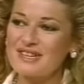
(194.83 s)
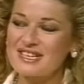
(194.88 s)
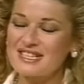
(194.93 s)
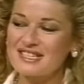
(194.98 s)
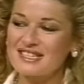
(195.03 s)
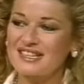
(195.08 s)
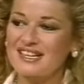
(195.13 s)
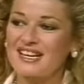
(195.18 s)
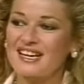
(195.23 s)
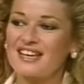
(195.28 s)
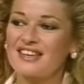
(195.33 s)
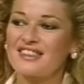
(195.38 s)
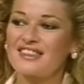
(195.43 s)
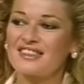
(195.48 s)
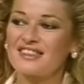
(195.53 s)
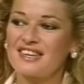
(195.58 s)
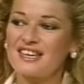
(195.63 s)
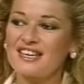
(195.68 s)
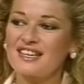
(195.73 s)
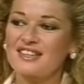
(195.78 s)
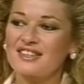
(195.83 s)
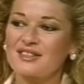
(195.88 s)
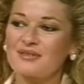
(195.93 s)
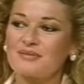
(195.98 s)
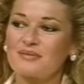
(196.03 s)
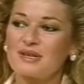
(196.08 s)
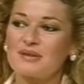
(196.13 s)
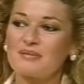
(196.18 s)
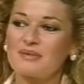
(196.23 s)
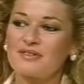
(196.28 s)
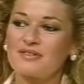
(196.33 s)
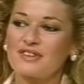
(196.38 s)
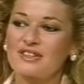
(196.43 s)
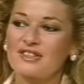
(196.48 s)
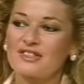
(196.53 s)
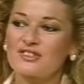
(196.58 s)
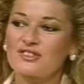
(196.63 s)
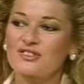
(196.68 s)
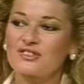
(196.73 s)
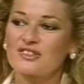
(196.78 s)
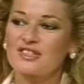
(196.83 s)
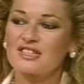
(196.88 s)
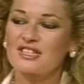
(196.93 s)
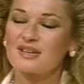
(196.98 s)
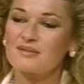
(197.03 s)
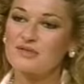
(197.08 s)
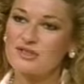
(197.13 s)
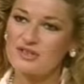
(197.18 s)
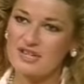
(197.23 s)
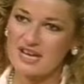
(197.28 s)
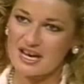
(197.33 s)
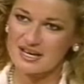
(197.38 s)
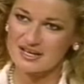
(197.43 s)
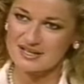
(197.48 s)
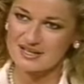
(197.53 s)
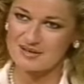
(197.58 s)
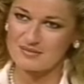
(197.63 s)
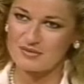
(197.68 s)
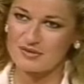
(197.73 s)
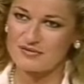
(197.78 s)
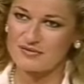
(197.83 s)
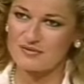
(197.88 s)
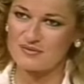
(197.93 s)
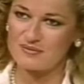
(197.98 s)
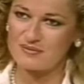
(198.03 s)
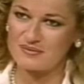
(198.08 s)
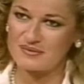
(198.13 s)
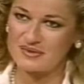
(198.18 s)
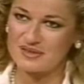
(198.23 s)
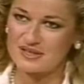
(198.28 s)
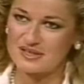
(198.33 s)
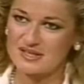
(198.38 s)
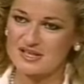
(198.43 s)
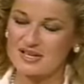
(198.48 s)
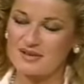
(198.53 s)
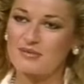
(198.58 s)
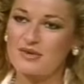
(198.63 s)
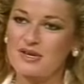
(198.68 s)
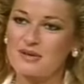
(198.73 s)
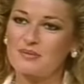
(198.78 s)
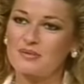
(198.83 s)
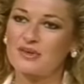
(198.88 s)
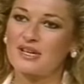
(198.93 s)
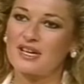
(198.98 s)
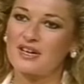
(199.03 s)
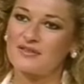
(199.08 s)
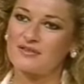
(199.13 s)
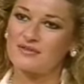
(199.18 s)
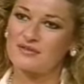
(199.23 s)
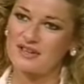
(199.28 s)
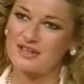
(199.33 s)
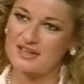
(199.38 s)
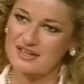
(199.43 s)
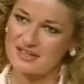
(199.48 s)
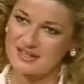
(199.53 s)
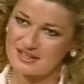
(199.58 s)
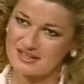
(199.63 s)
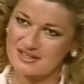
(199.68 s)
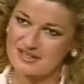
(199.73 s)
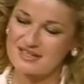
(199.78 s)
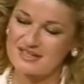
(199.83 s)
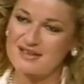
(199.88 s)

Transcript: recently, I think that people have understood that I'm doing an acting performance, and people have uh,